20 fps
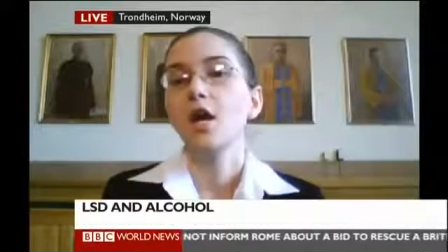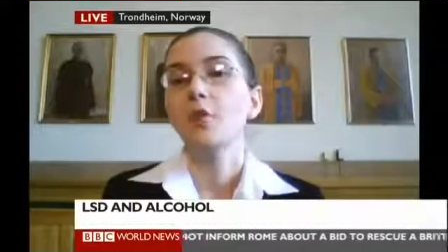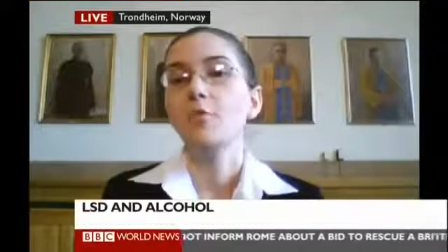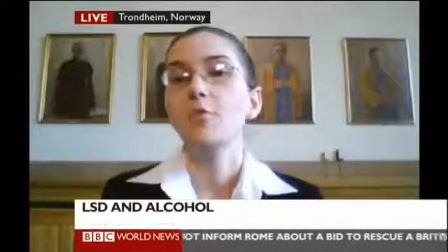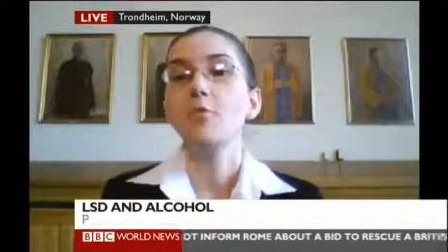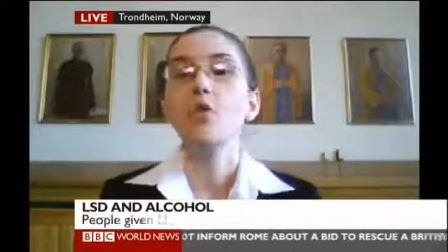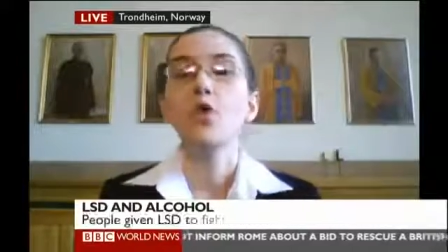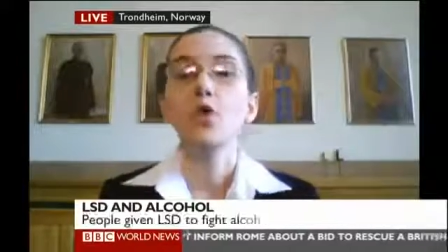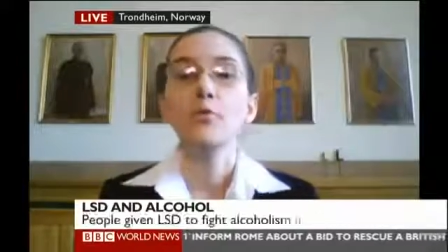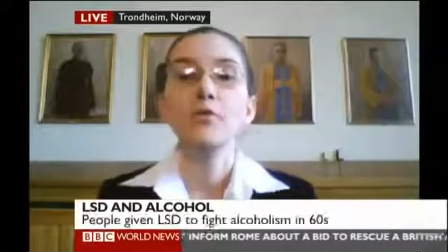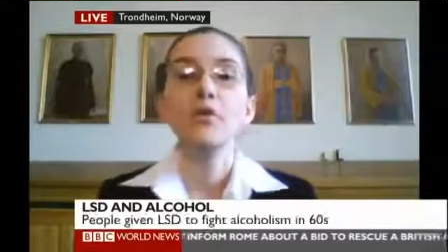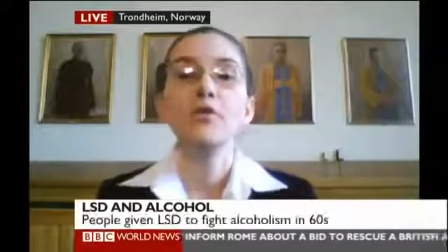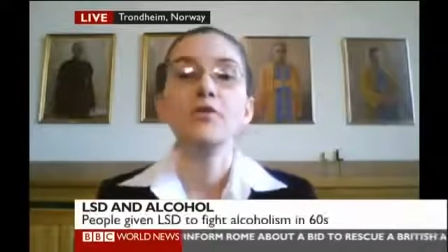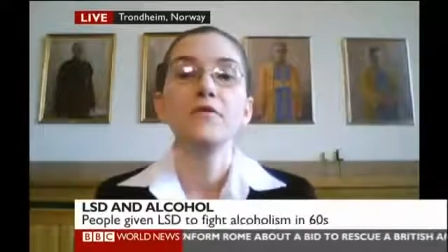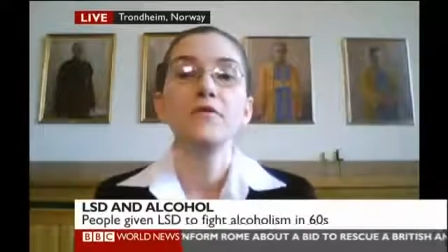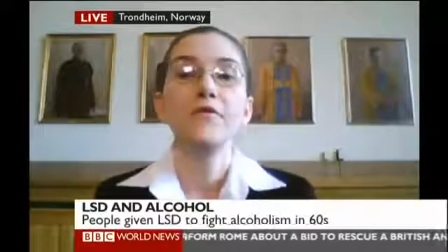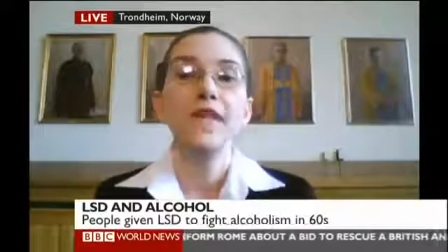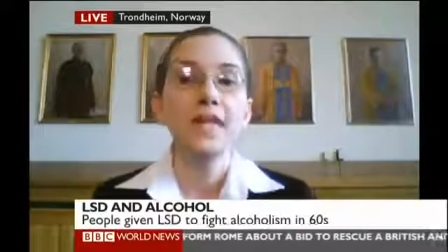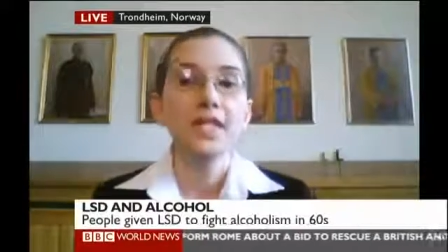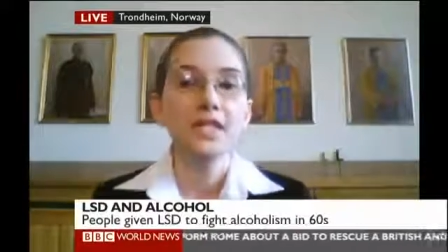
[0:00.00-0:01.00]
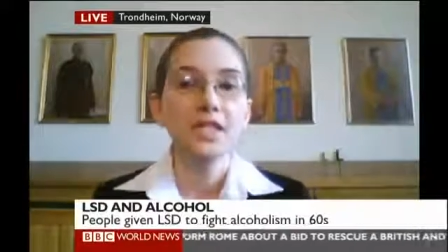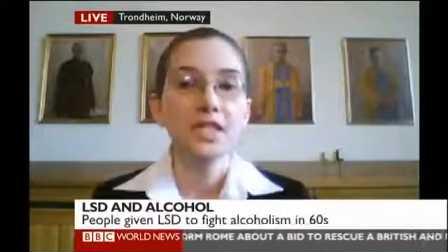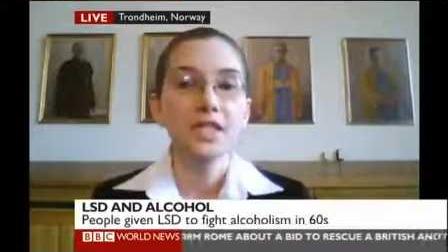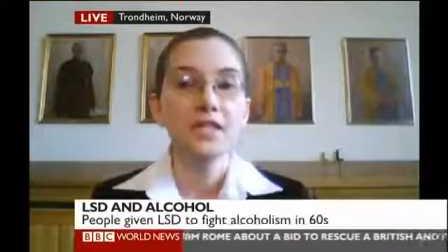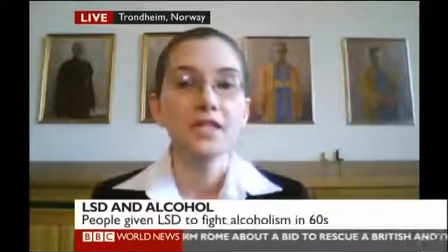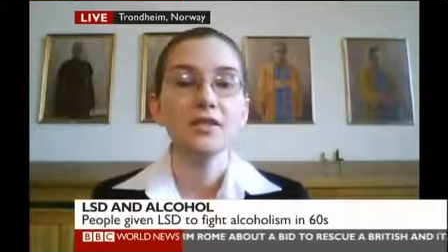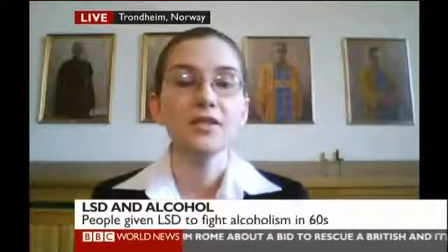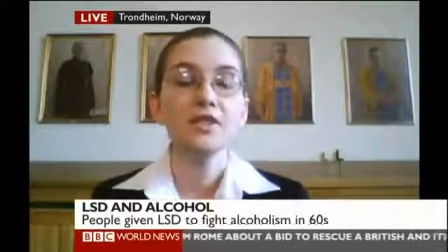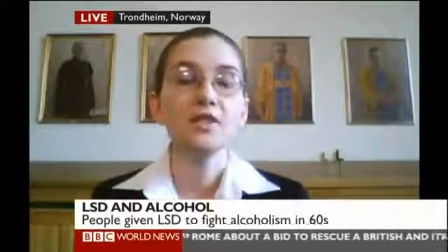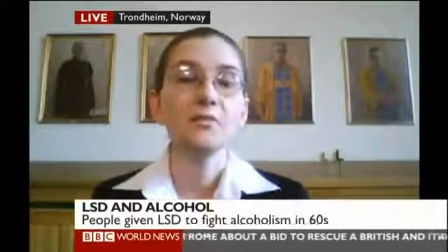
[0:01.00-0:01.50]
more
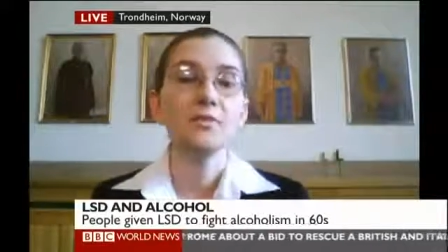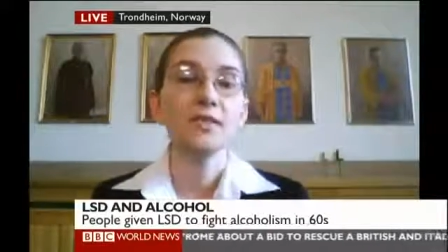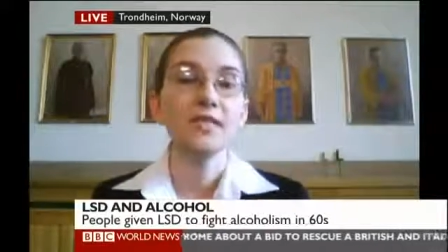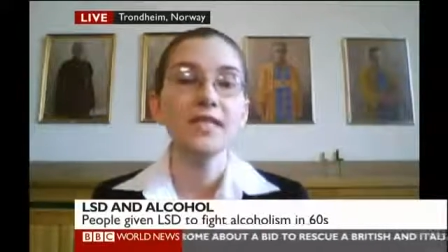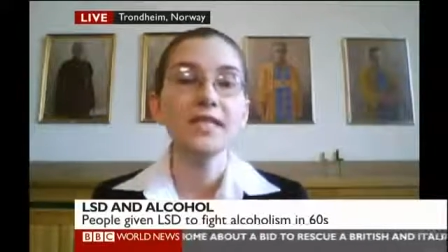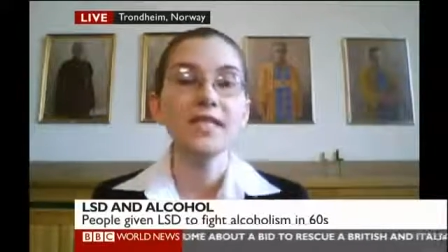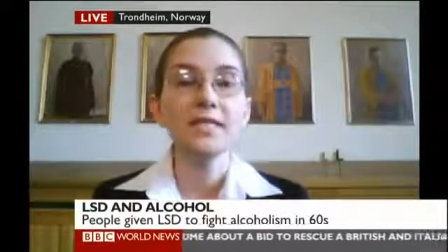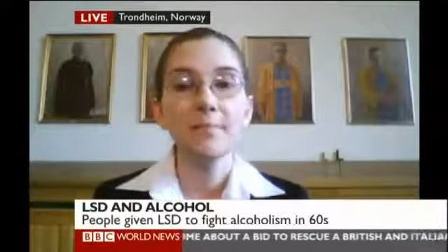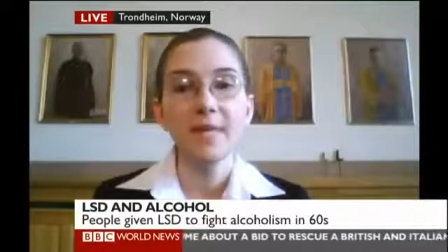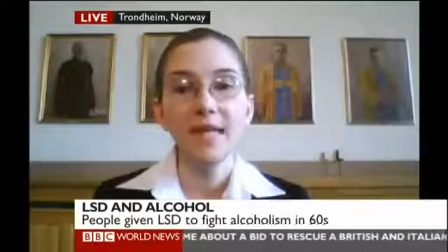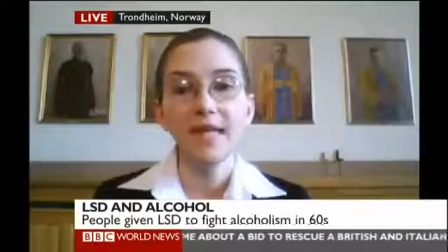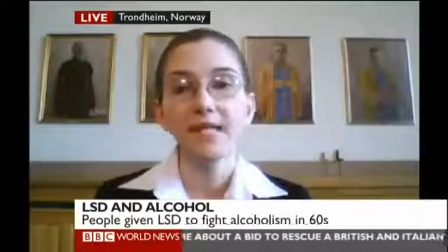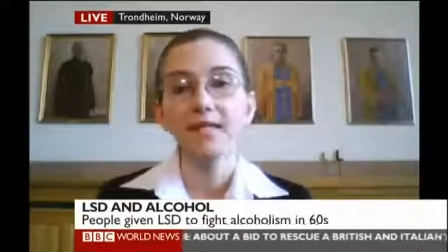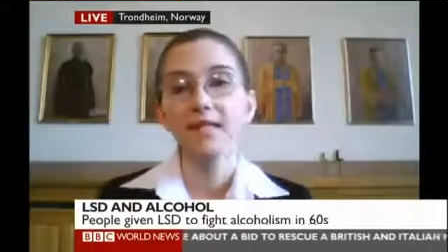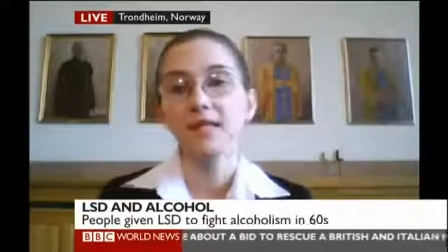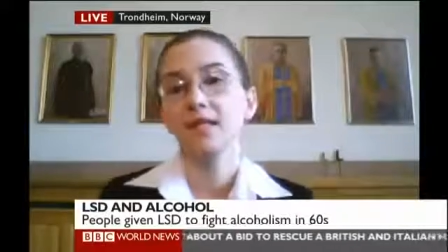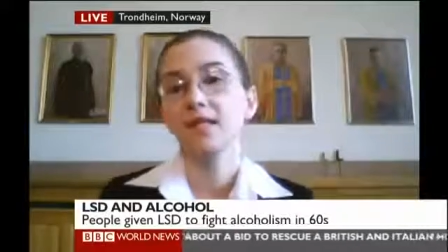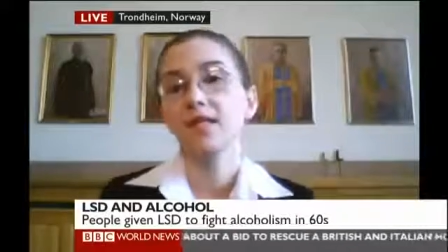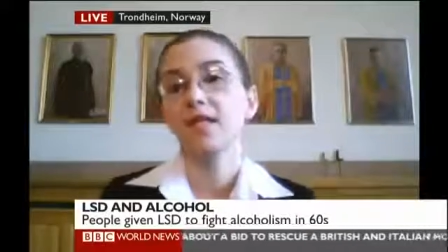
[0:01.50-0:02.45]
motivation to participate